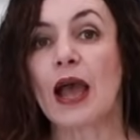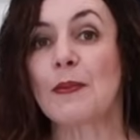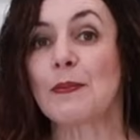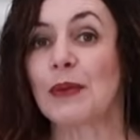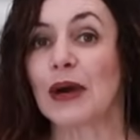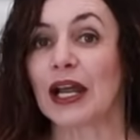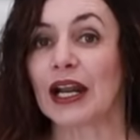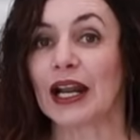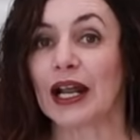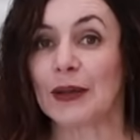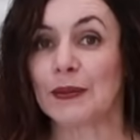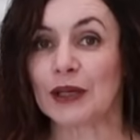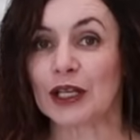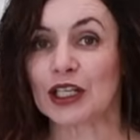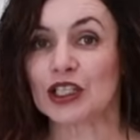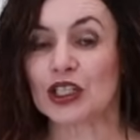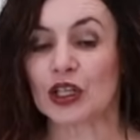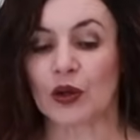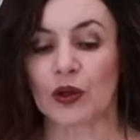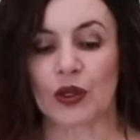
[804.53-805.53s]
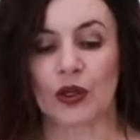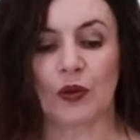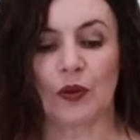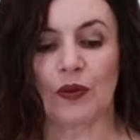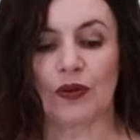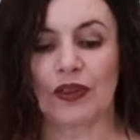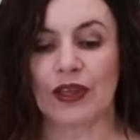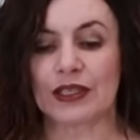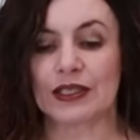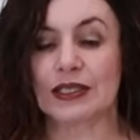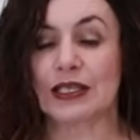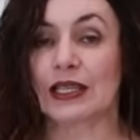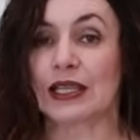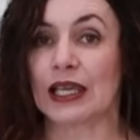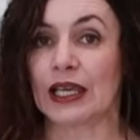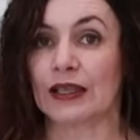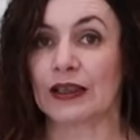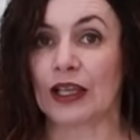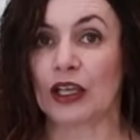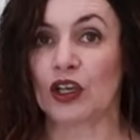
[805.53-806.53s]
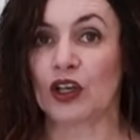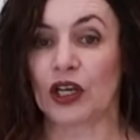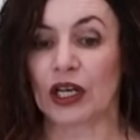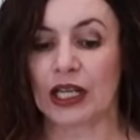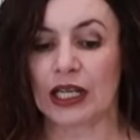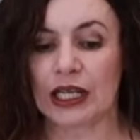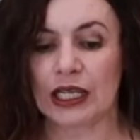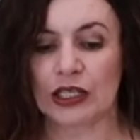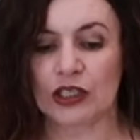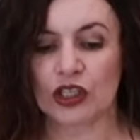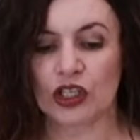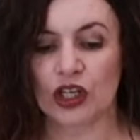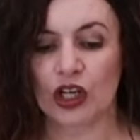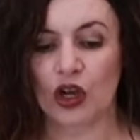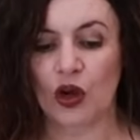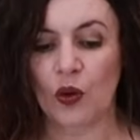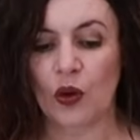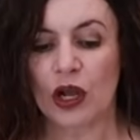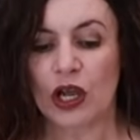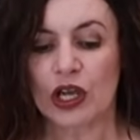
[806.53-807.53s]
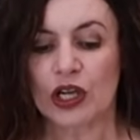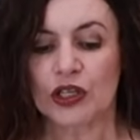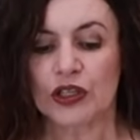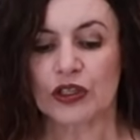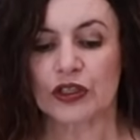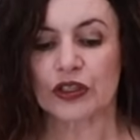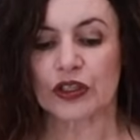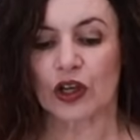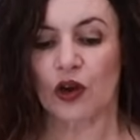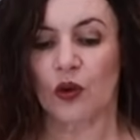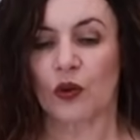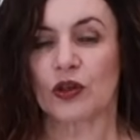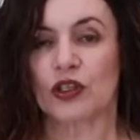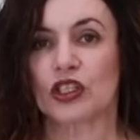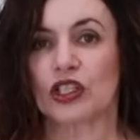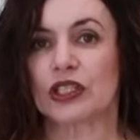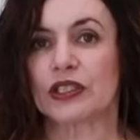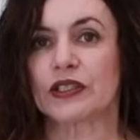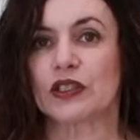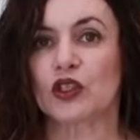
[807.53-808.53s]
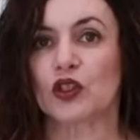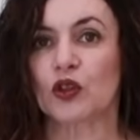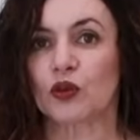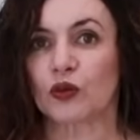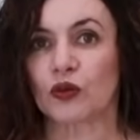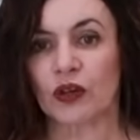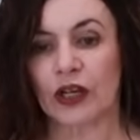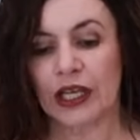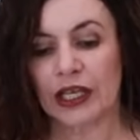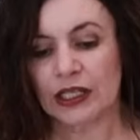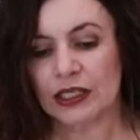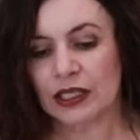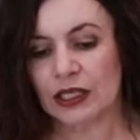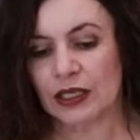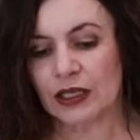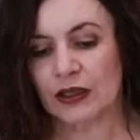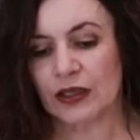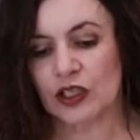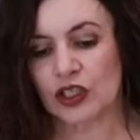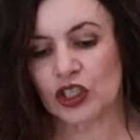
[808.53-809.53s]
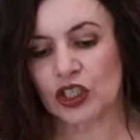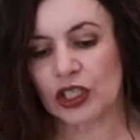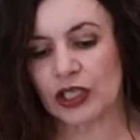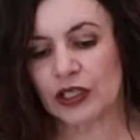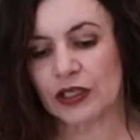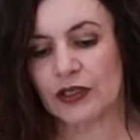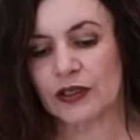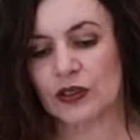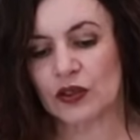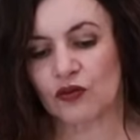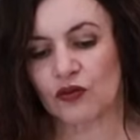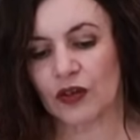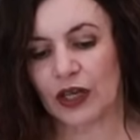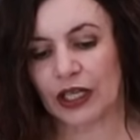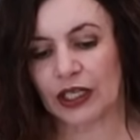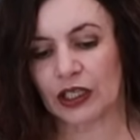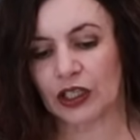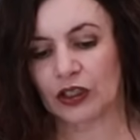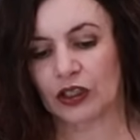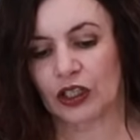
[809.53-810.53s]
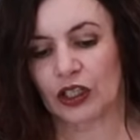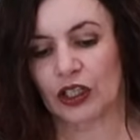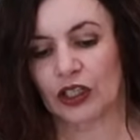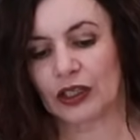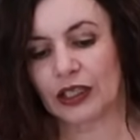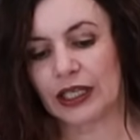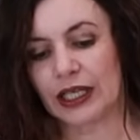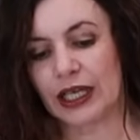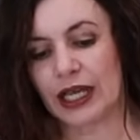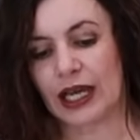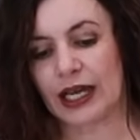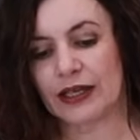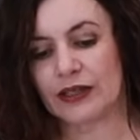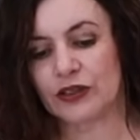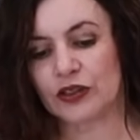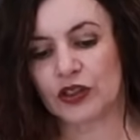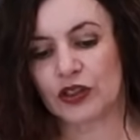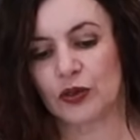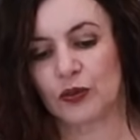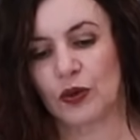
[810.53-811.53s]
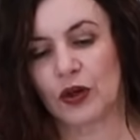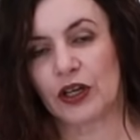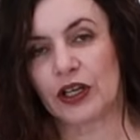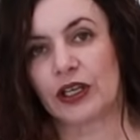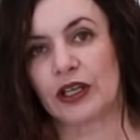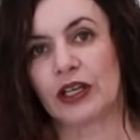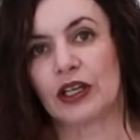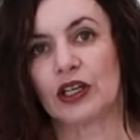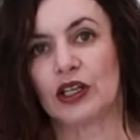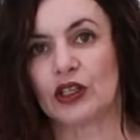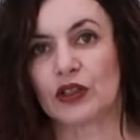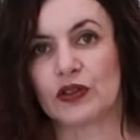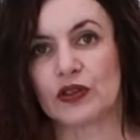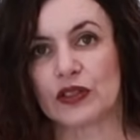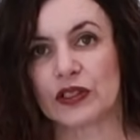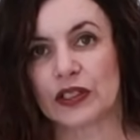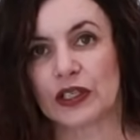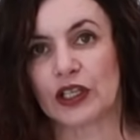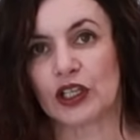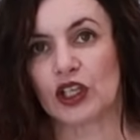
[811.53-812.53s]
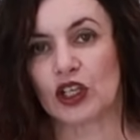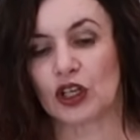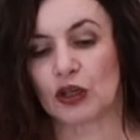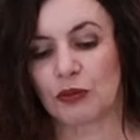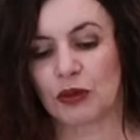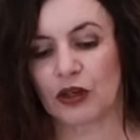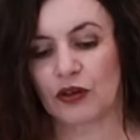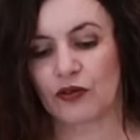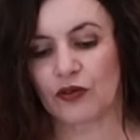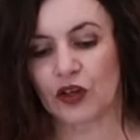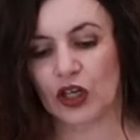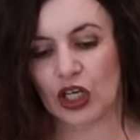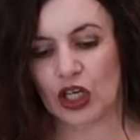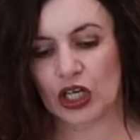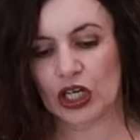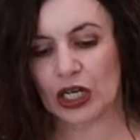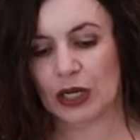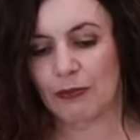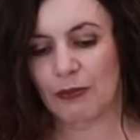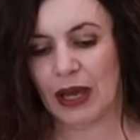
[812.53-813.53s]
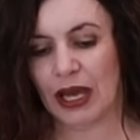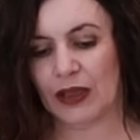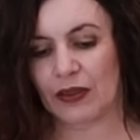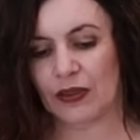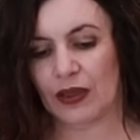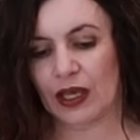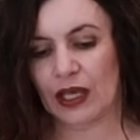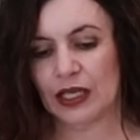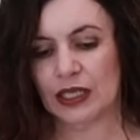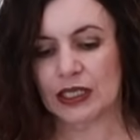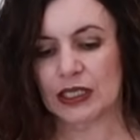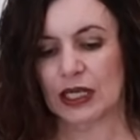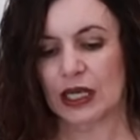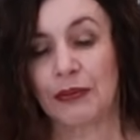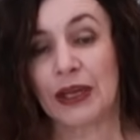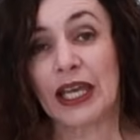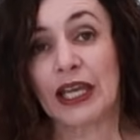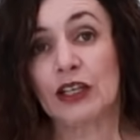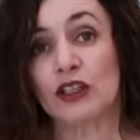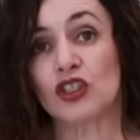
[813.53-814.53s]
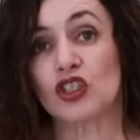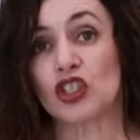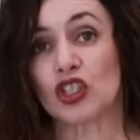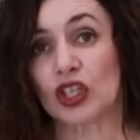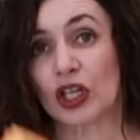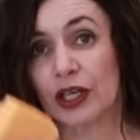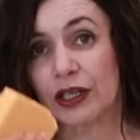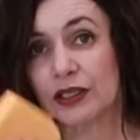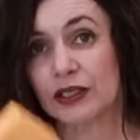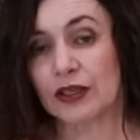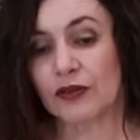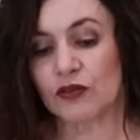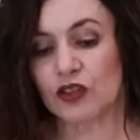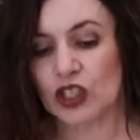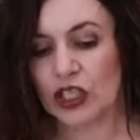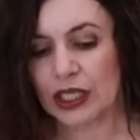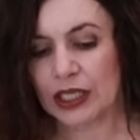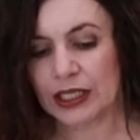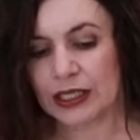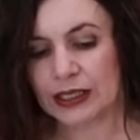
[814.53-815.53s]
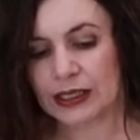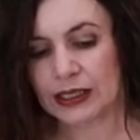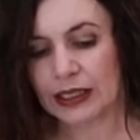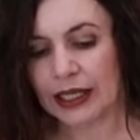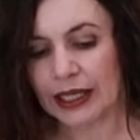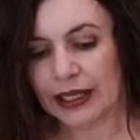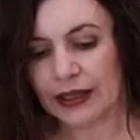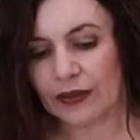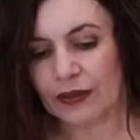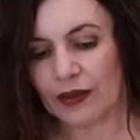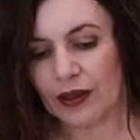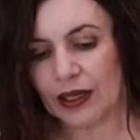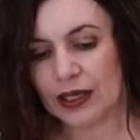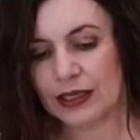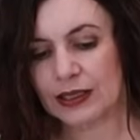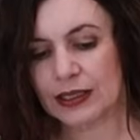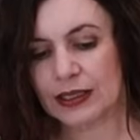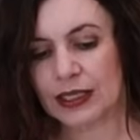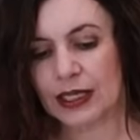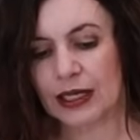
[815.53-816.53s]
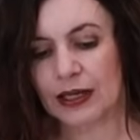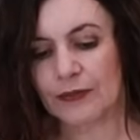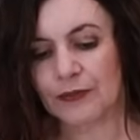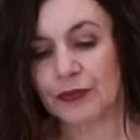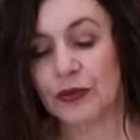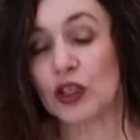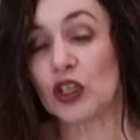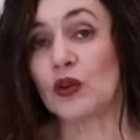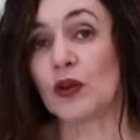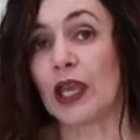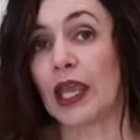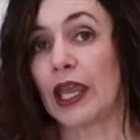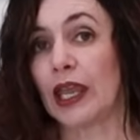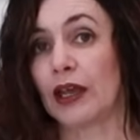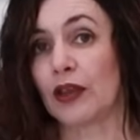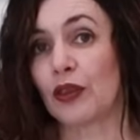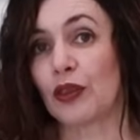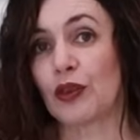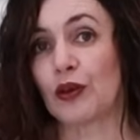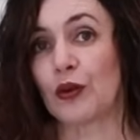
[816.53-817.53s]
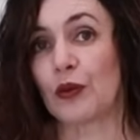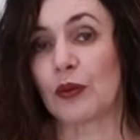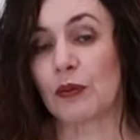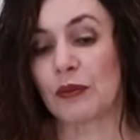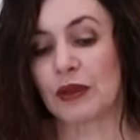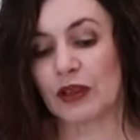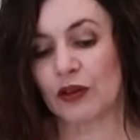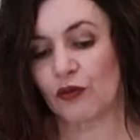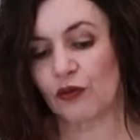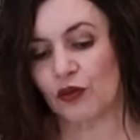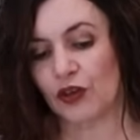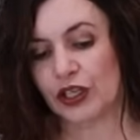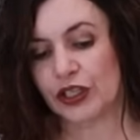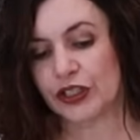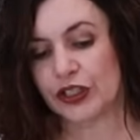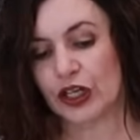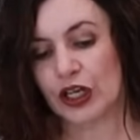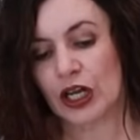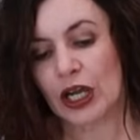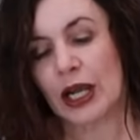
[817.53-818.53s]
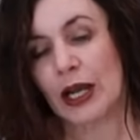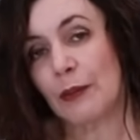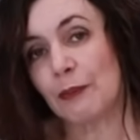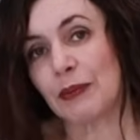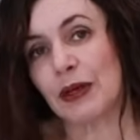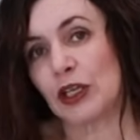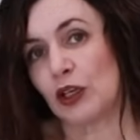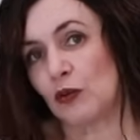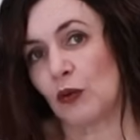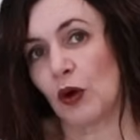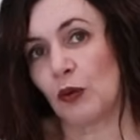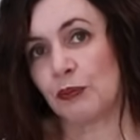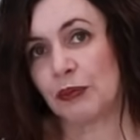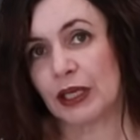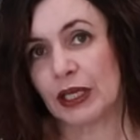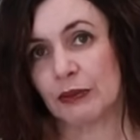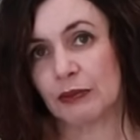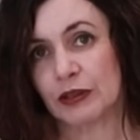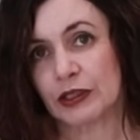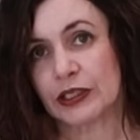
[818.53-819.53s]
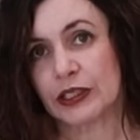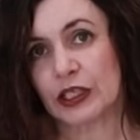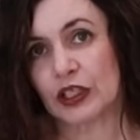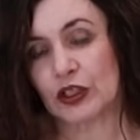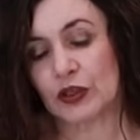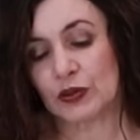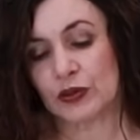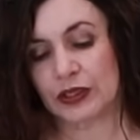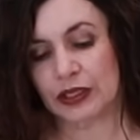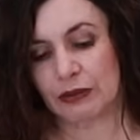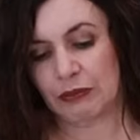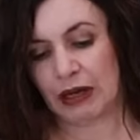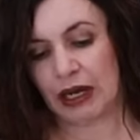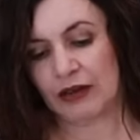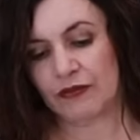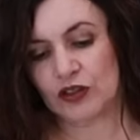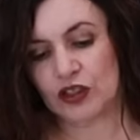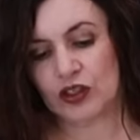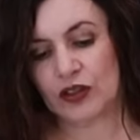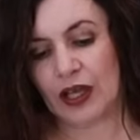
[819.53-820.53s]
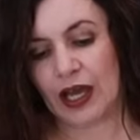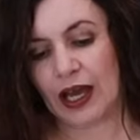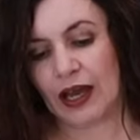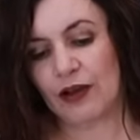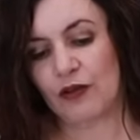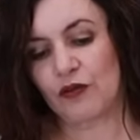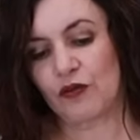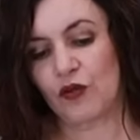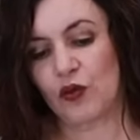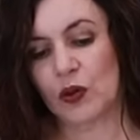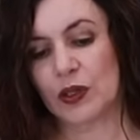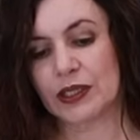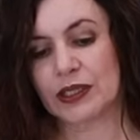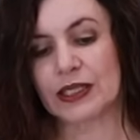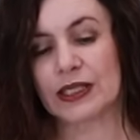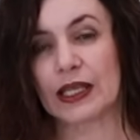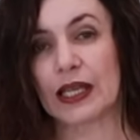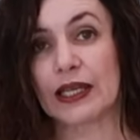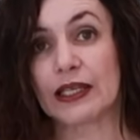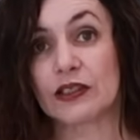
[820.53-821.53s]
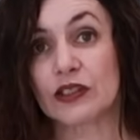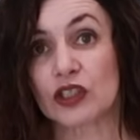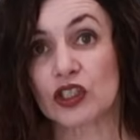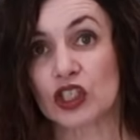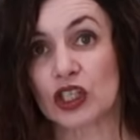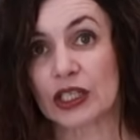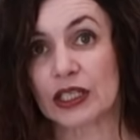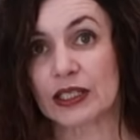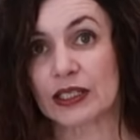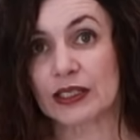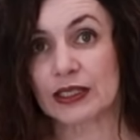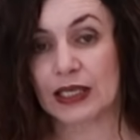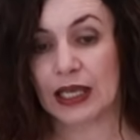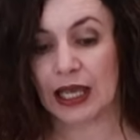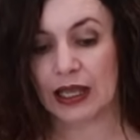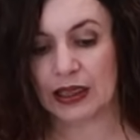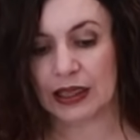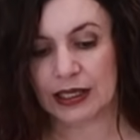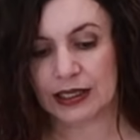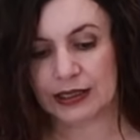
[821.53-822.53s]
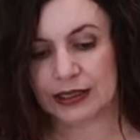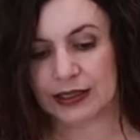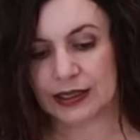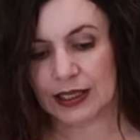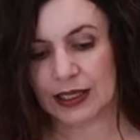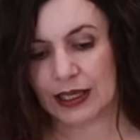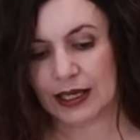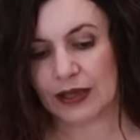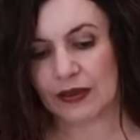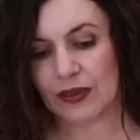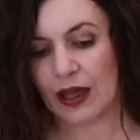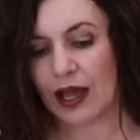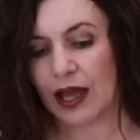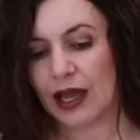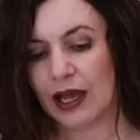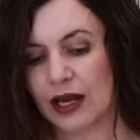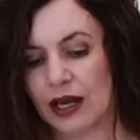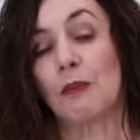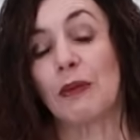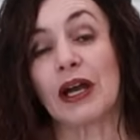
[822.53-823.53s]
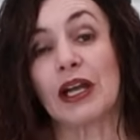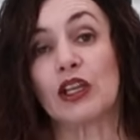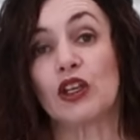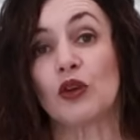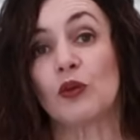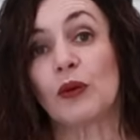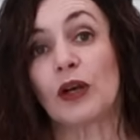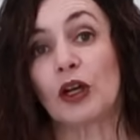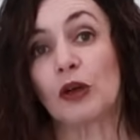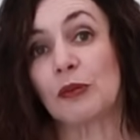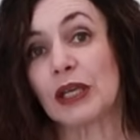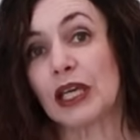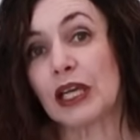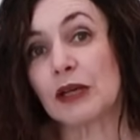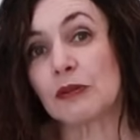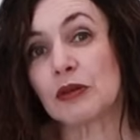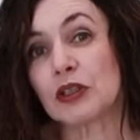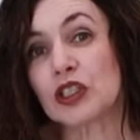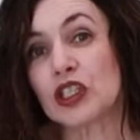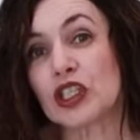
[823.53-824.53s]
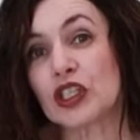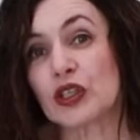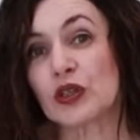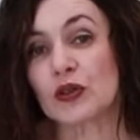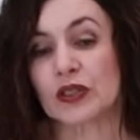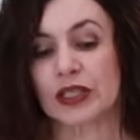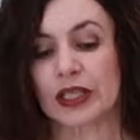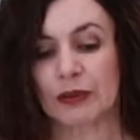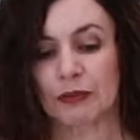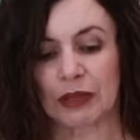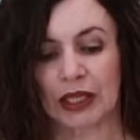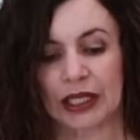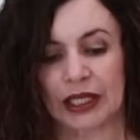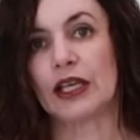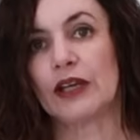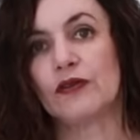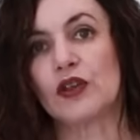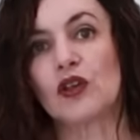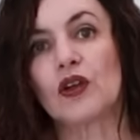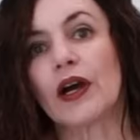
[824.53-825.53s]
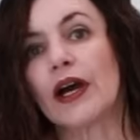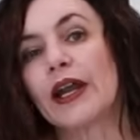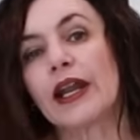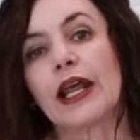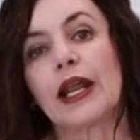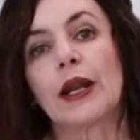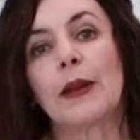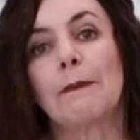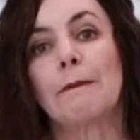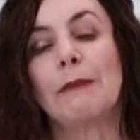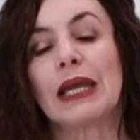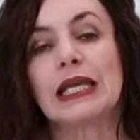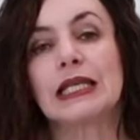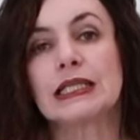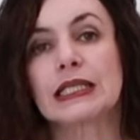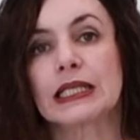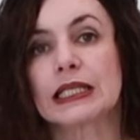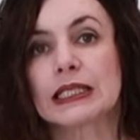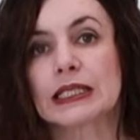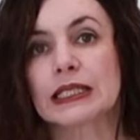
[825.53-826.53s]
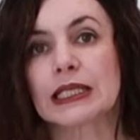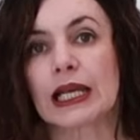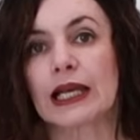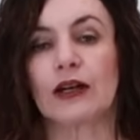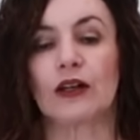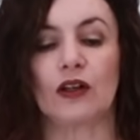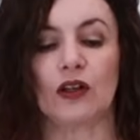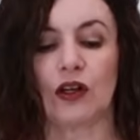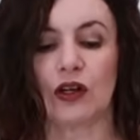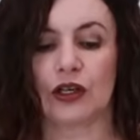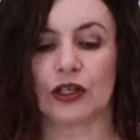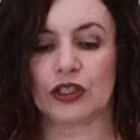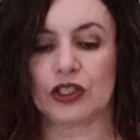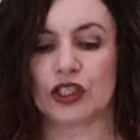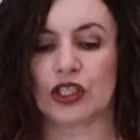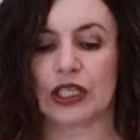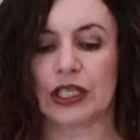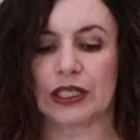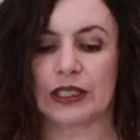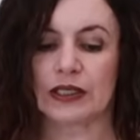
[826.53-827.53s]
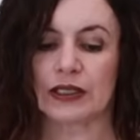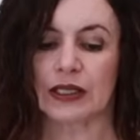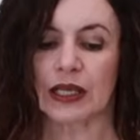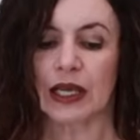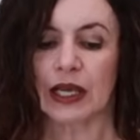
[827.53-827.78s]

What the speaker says: But I'm going to show you this thing that you're going to need to know. So just grate the cheese regularly as you would using your preferred method. Big chunks of cheese like this, you can throw them in the freezer, but you won't be able to use them after that for sliced cheese and things like that. But you will be able to use them, like if you got an amazing sale on cheese,